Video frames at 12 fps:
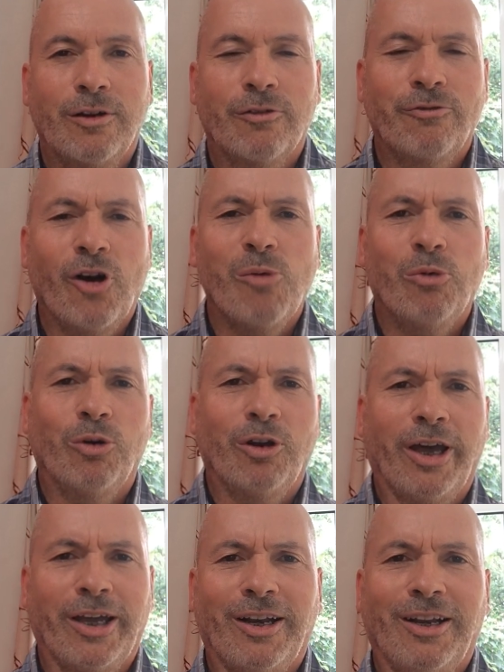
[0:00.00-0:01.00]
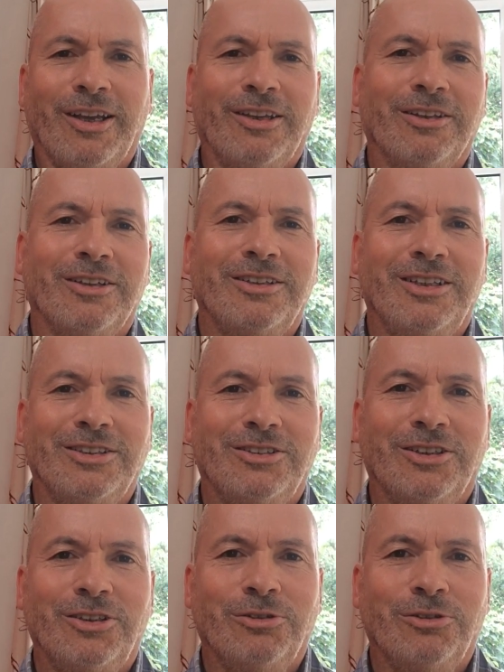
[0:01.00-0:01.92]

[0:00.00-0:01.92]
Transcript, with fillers: Far more likely that is that